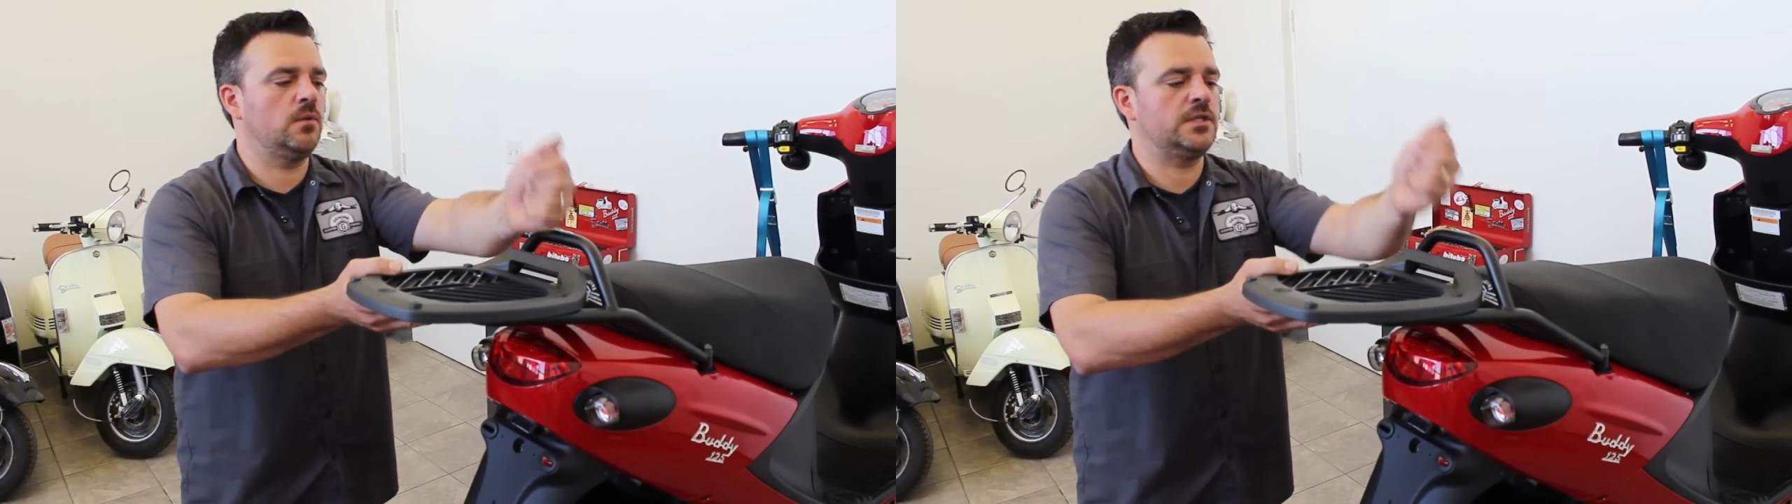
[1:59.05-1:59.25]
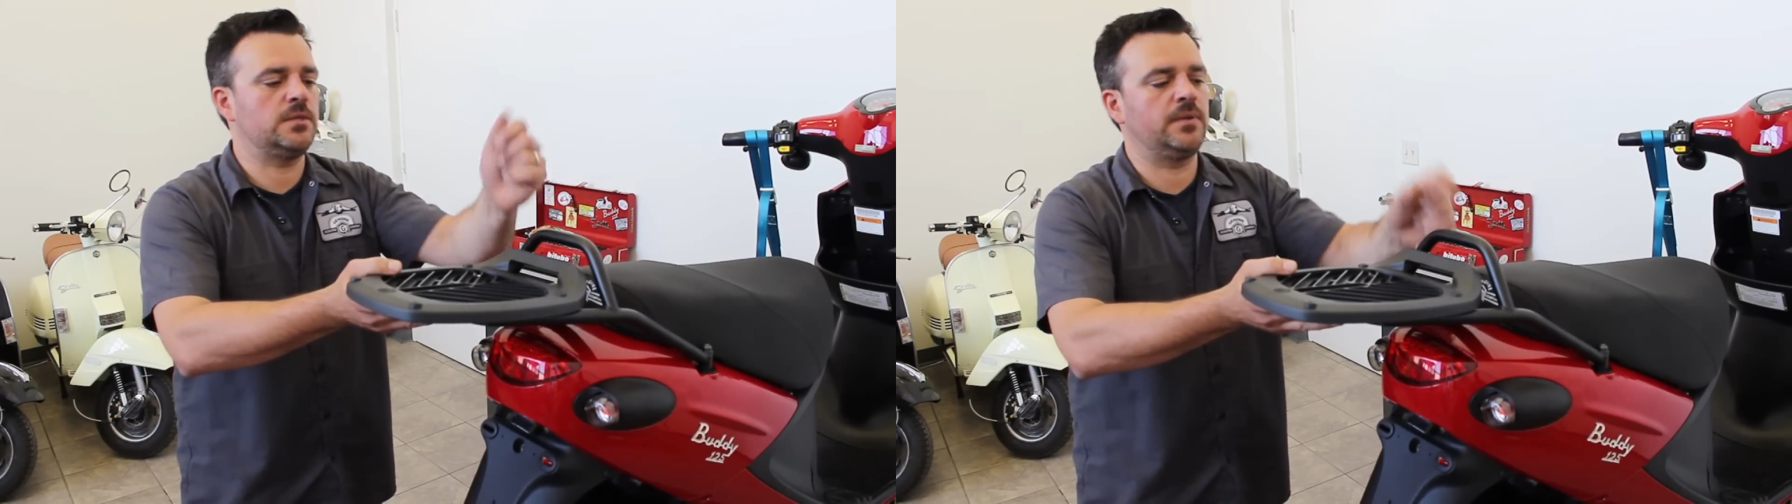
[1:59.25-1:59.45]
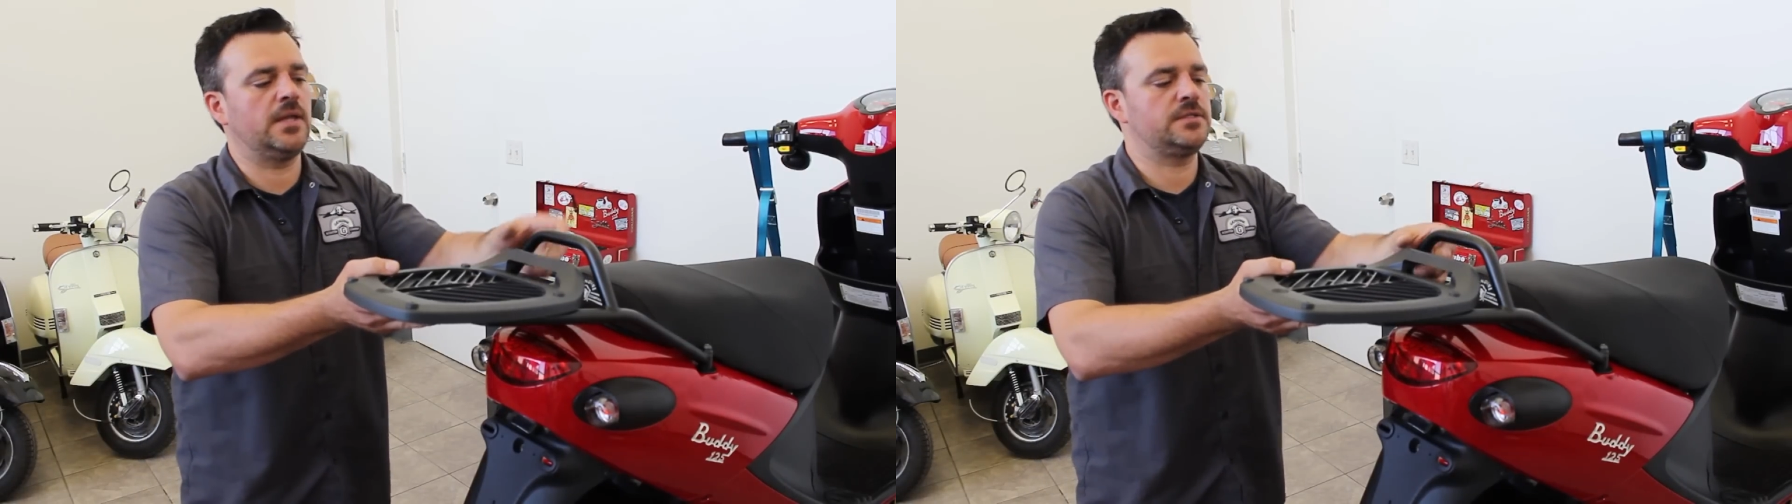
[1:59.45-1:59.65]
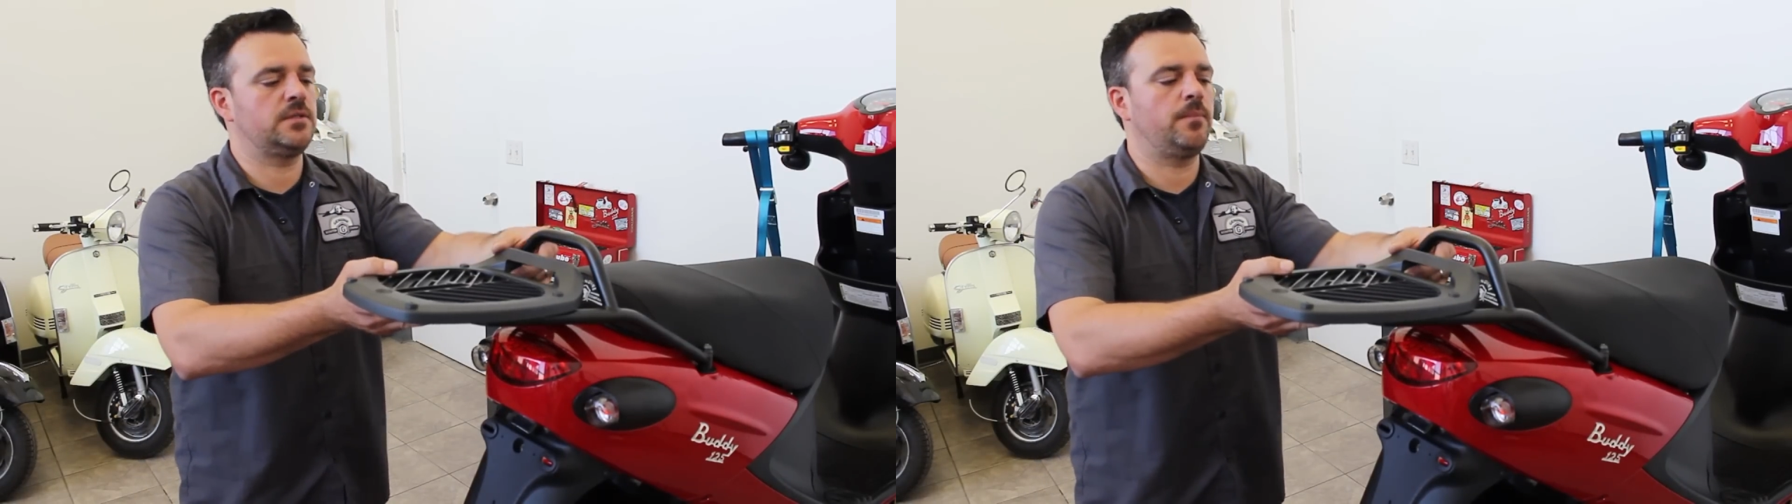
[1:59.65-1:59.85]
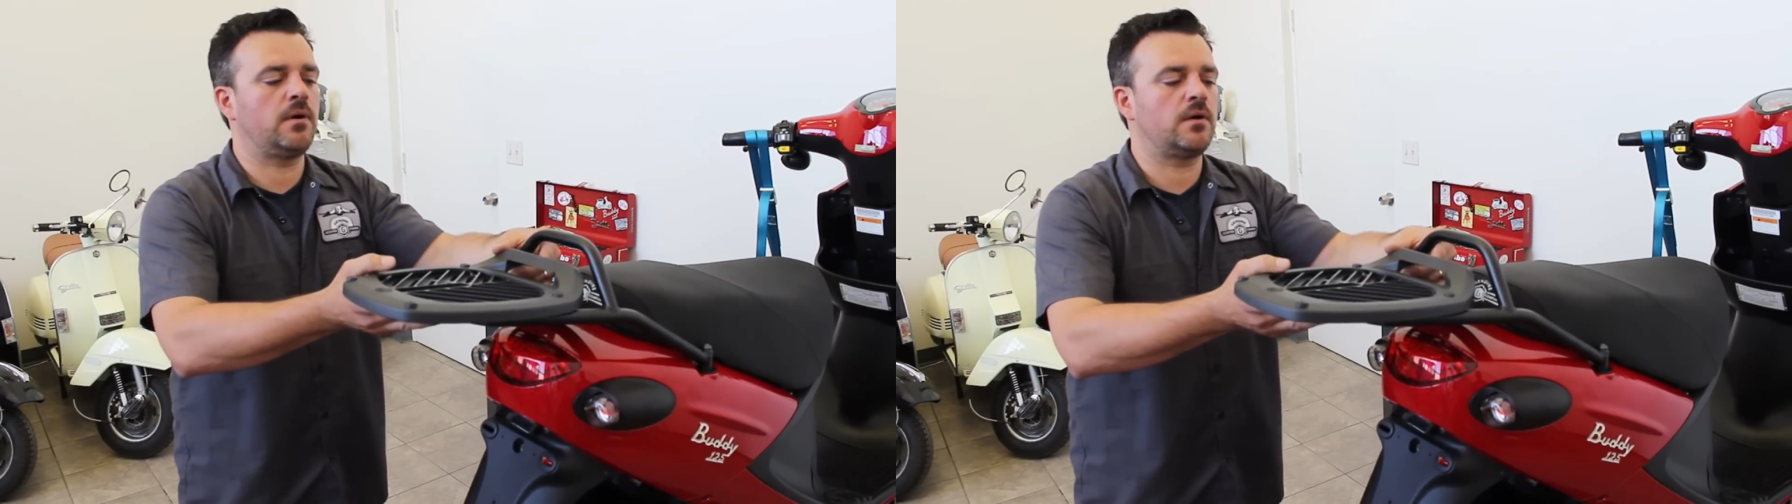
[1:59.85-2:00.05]
wedge up against
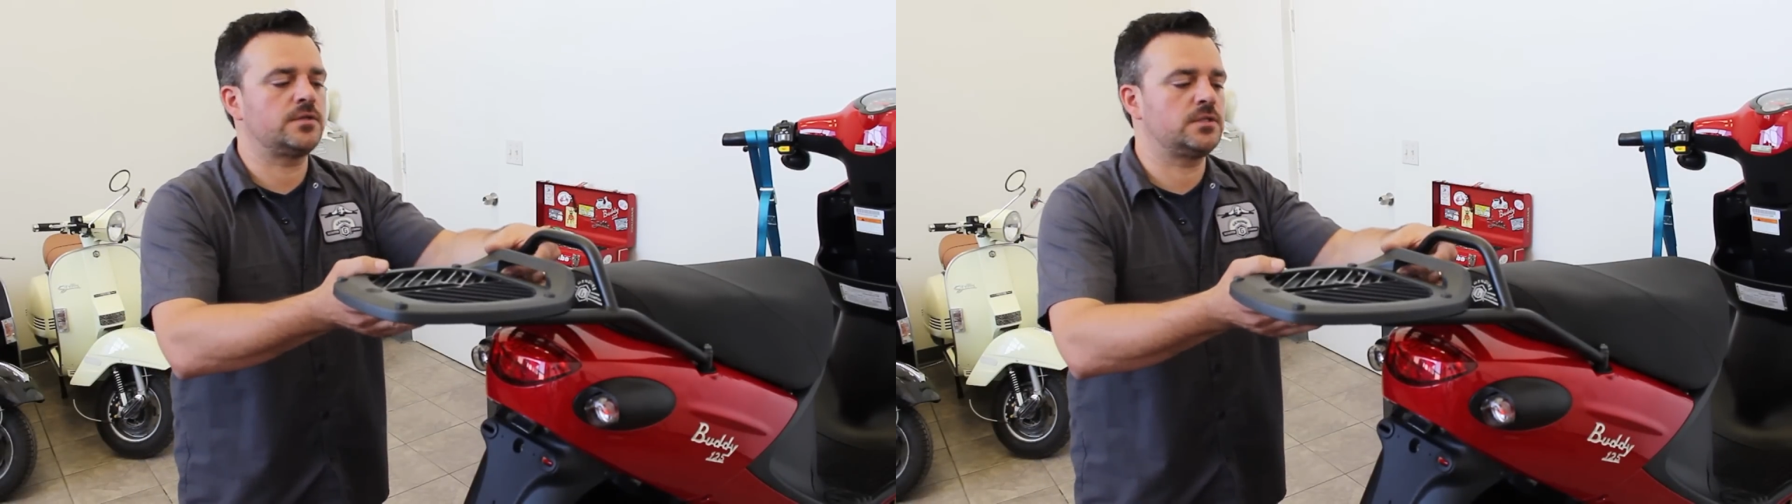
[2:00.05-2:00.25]
the bar.